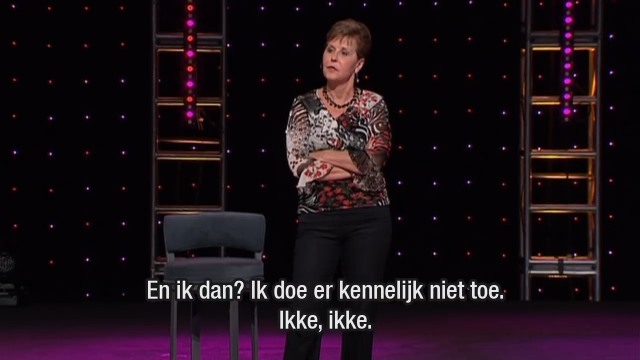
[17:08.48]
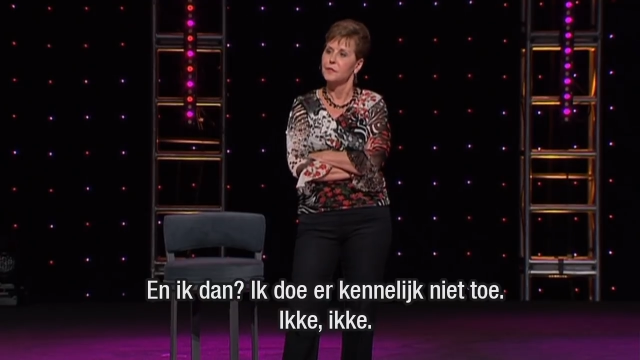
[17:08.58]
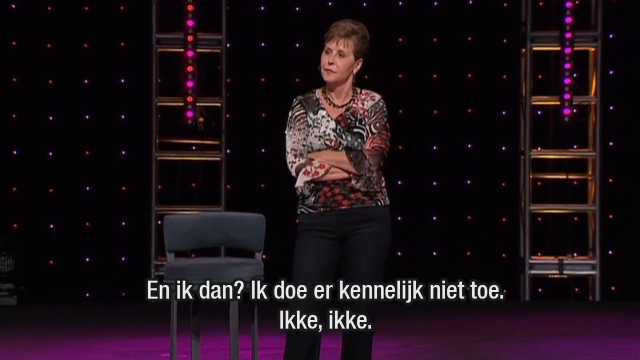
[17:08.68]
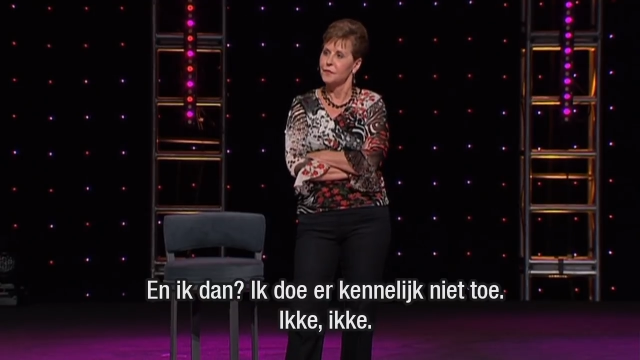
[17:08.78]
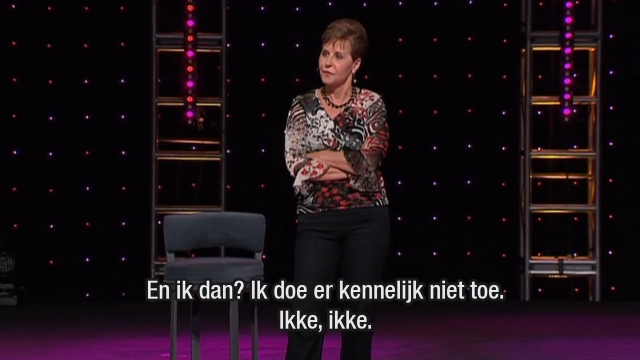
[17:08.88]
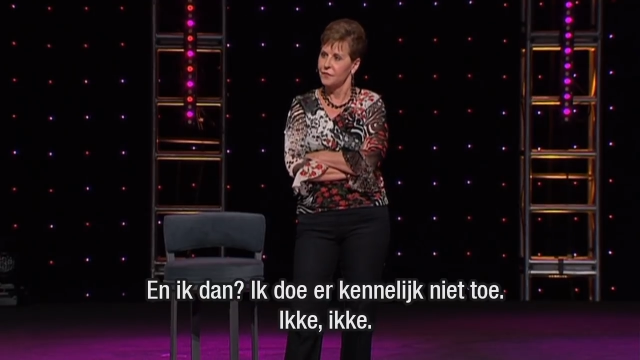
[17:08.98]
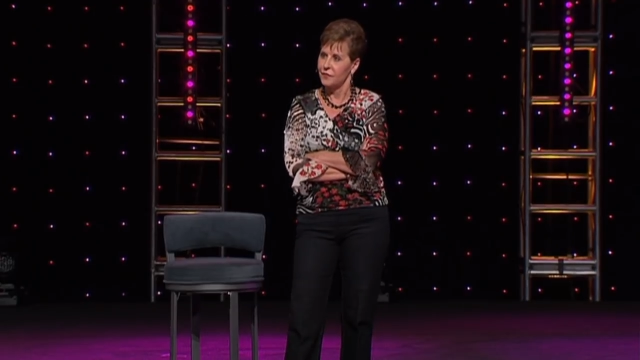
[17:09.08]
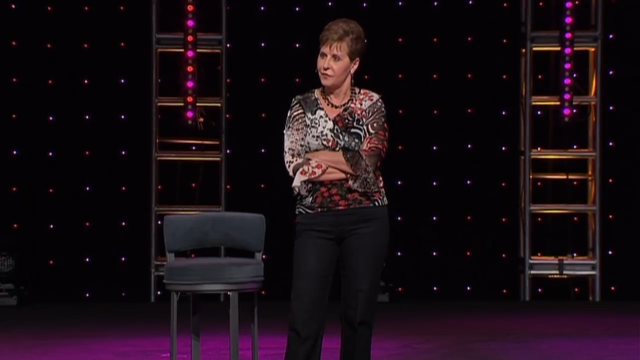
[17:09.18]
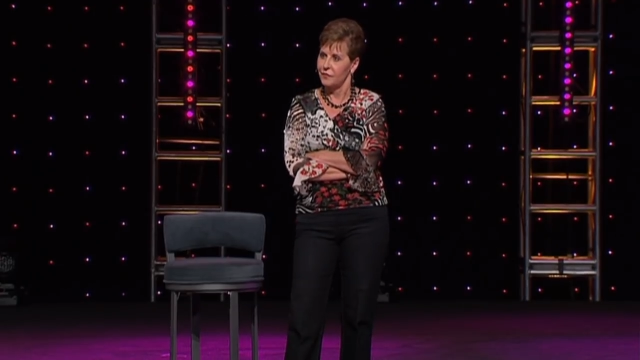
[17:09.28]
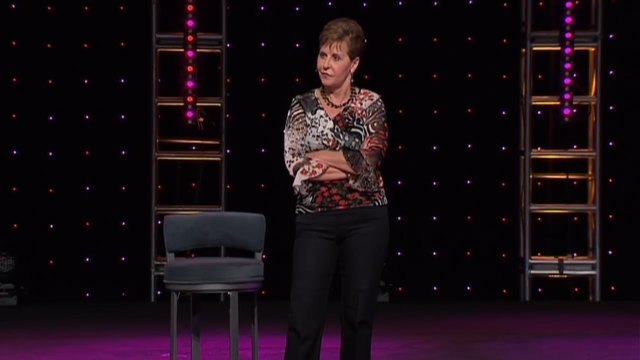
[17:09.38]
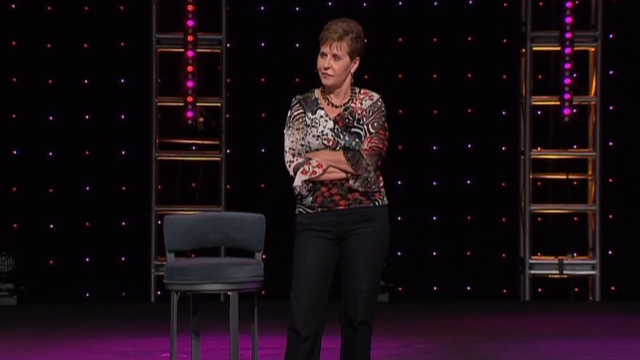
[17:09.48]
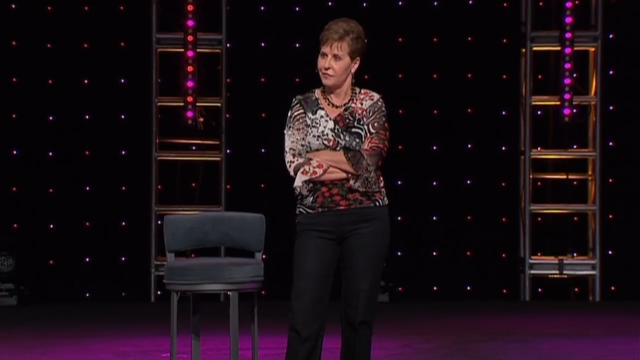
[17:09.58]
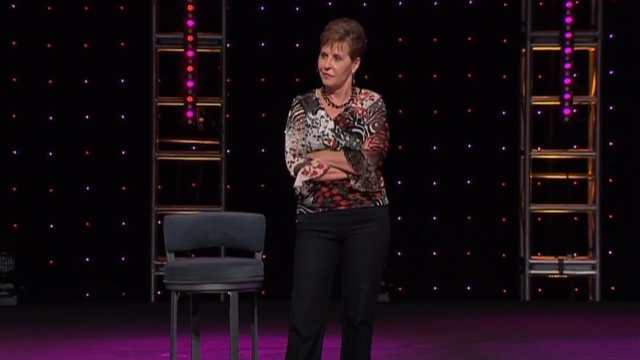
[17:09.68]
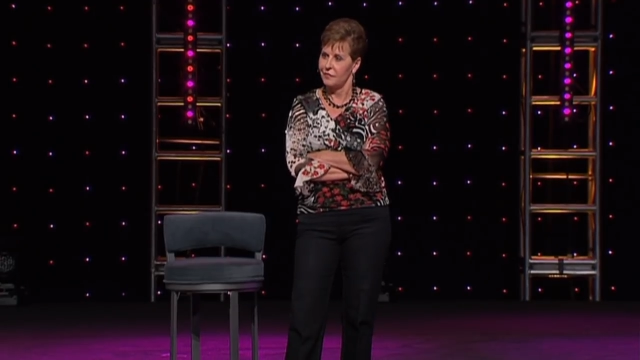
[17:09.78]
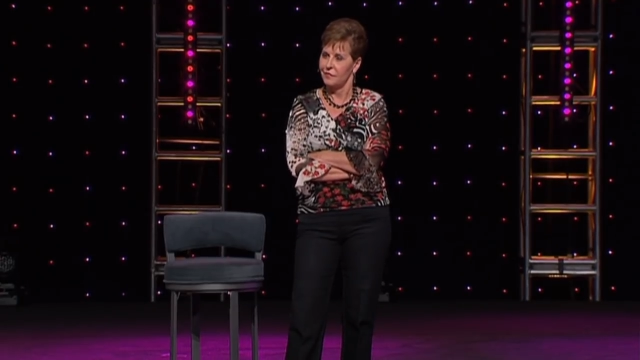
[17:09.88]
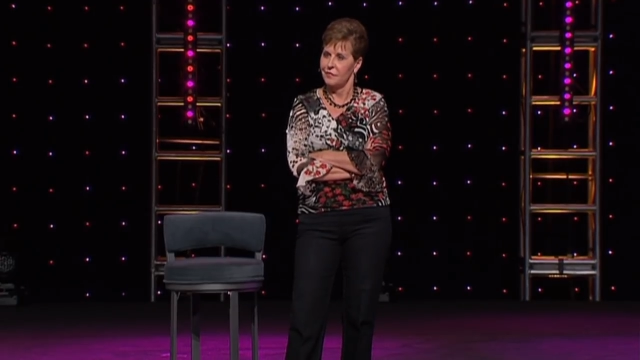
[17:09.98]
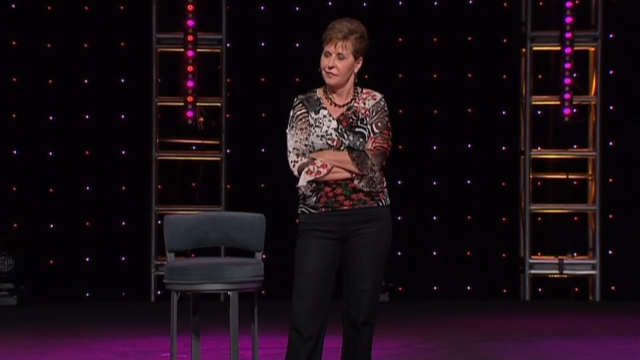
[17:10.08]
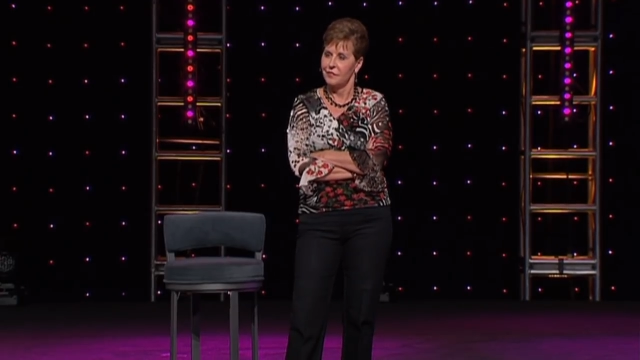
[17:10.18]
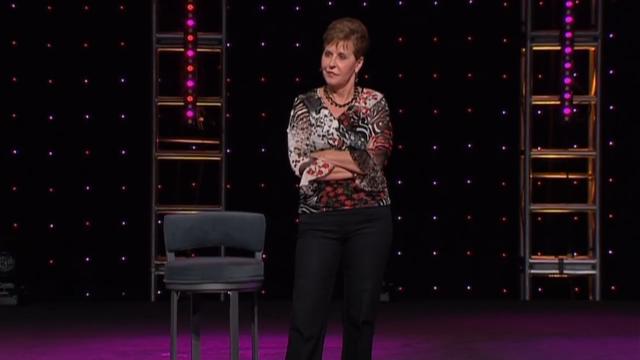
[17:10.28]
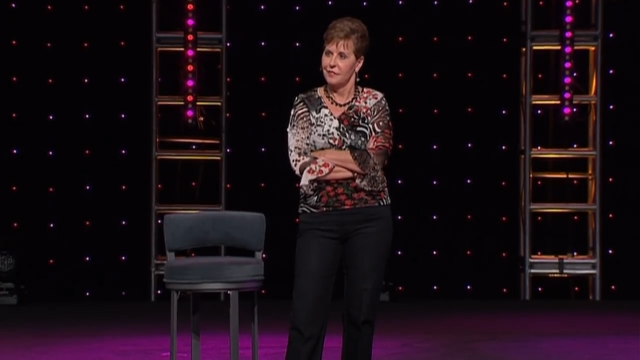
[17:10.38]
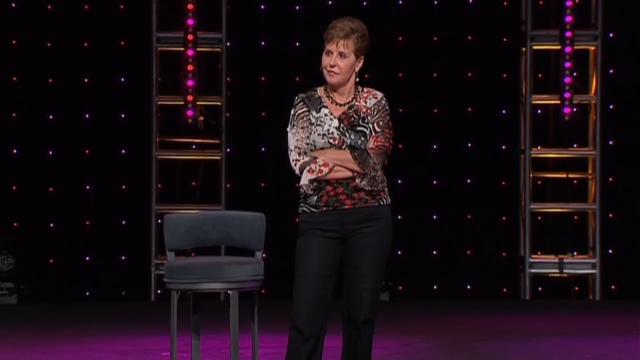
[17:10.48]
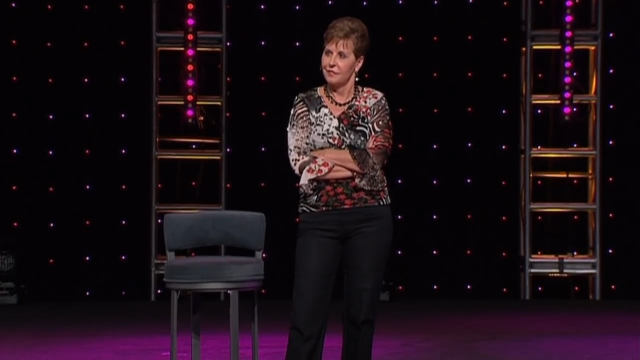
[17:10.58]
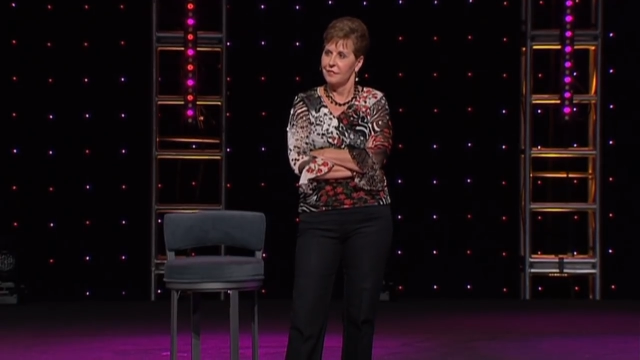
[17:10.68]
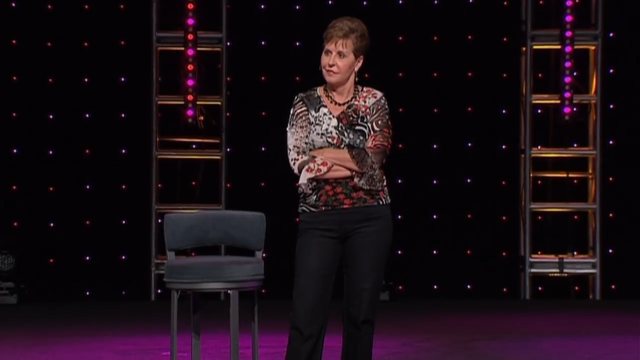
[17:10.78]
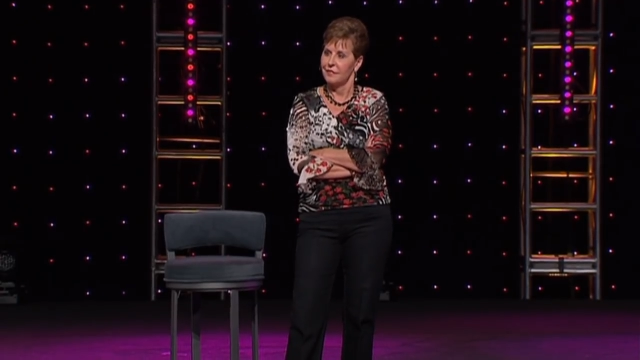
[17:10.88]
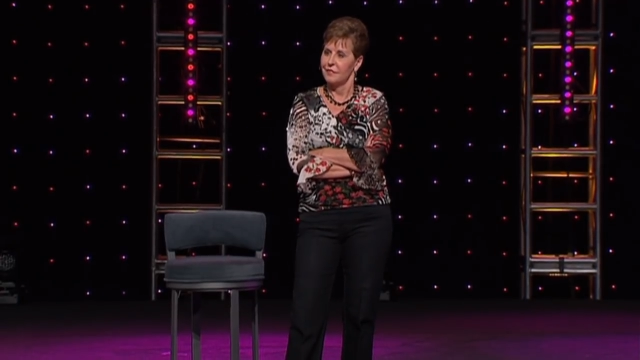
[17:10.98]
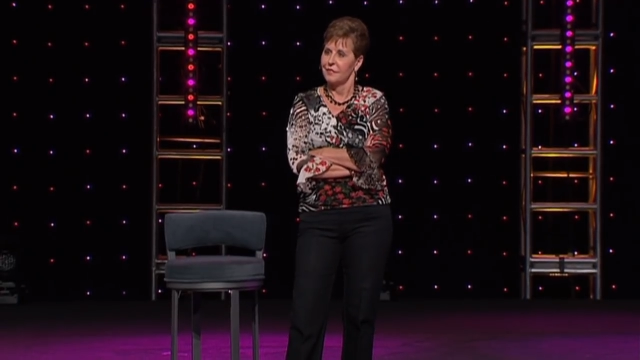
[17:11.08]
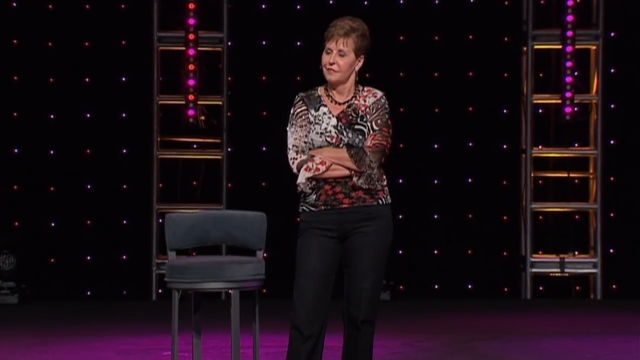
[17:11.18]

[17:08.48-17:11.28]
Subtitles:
[no speech]